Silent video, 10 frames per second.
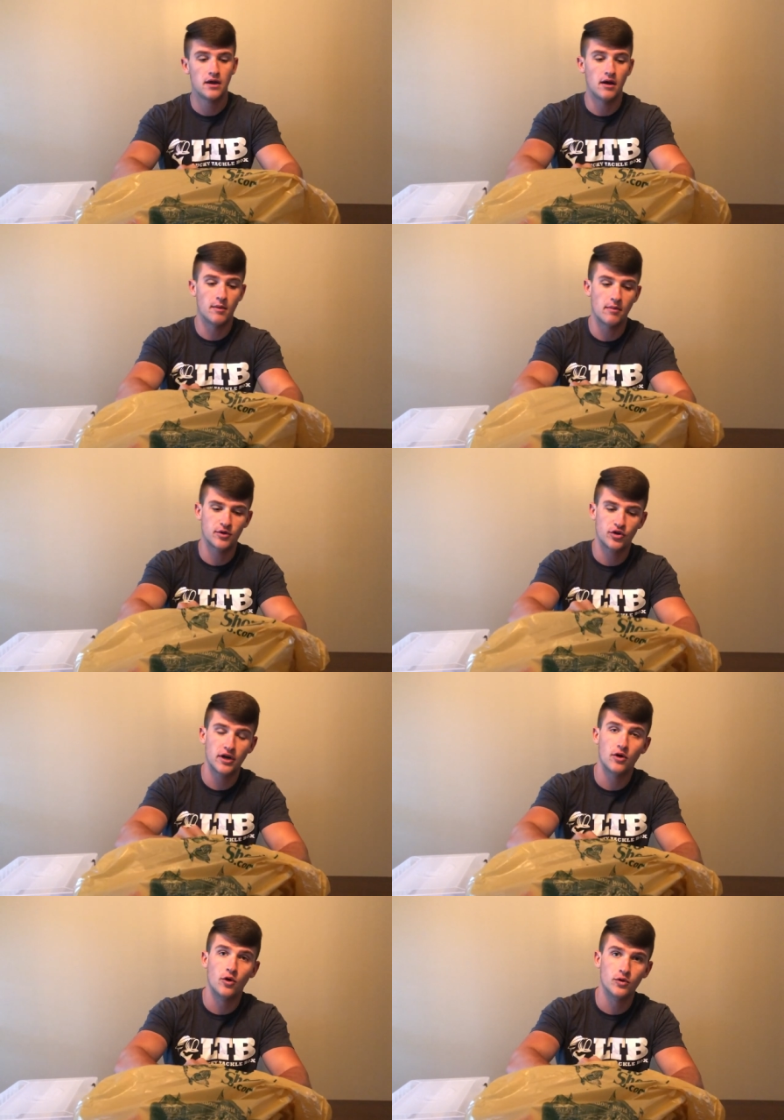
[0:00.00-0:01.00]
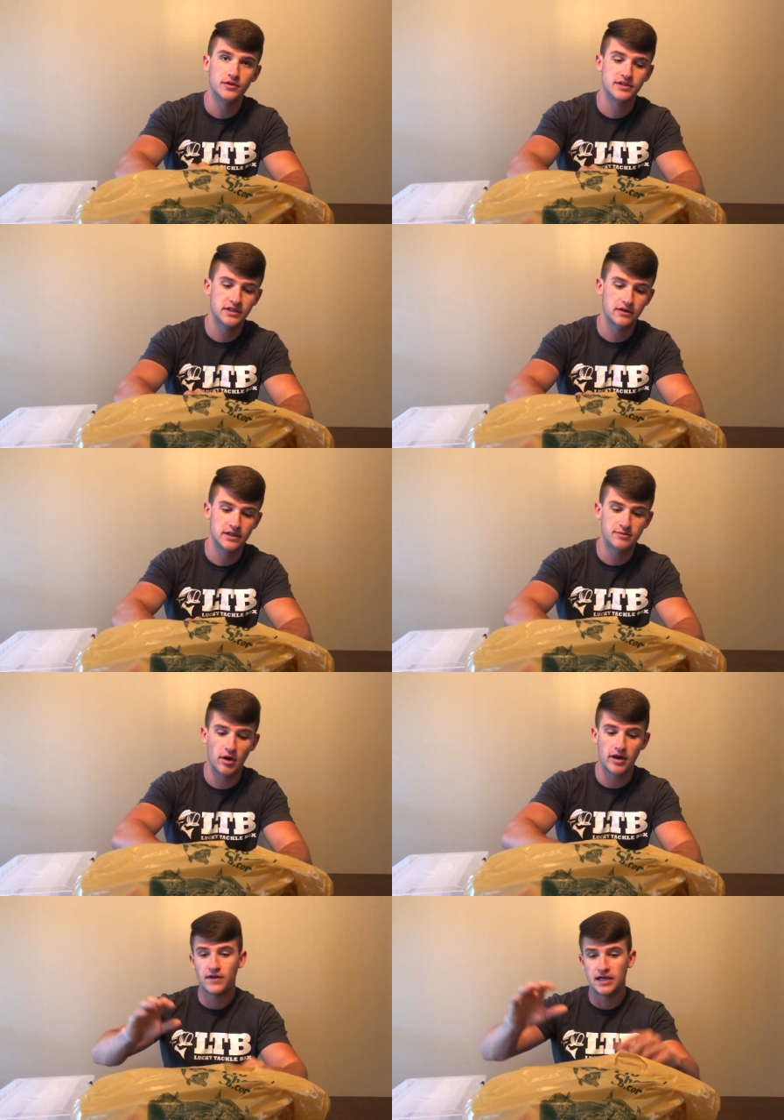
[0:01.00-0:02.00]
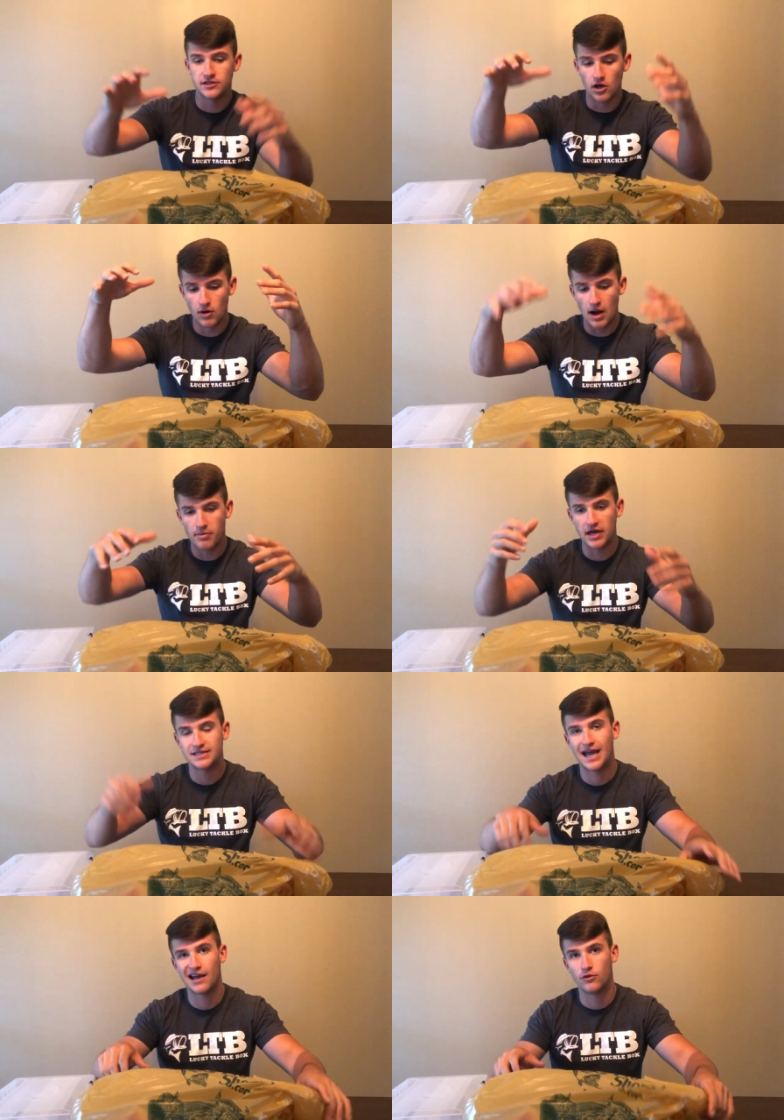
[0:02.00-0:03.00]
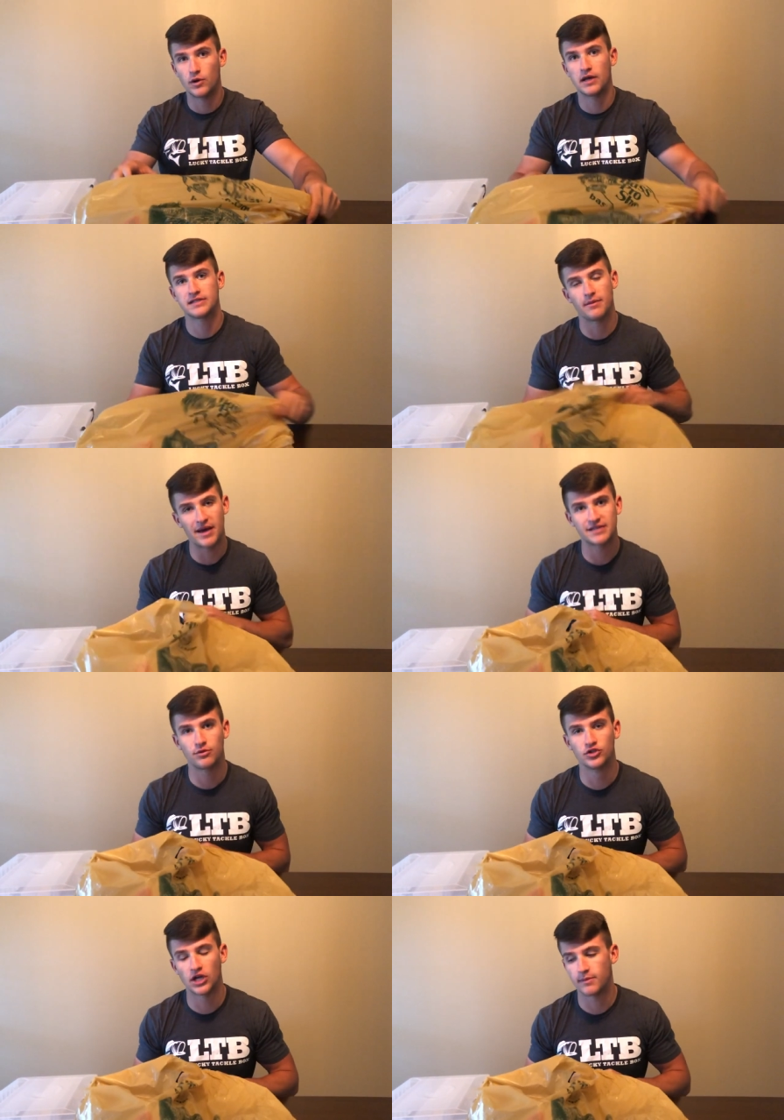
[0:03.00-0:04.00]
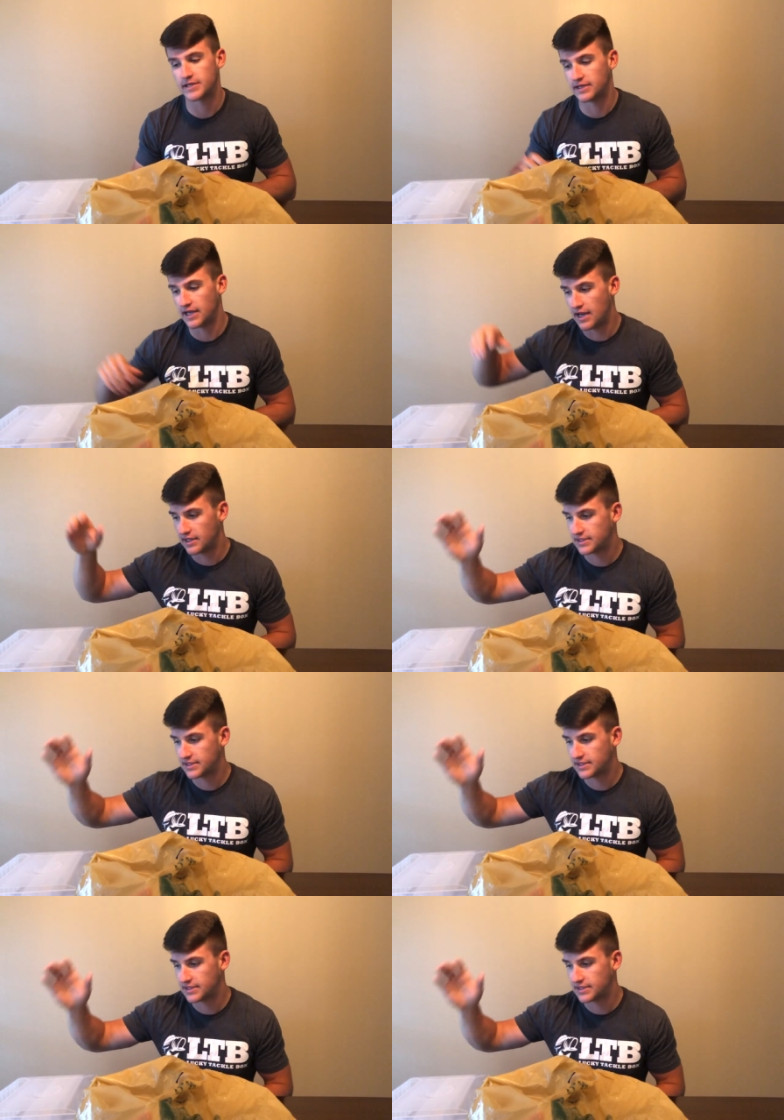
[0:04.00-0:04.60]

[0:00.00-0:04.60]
Um, I'm gonna create a whole new series, but you guys know I bought tackle when I was at Bass Pro Shops that day,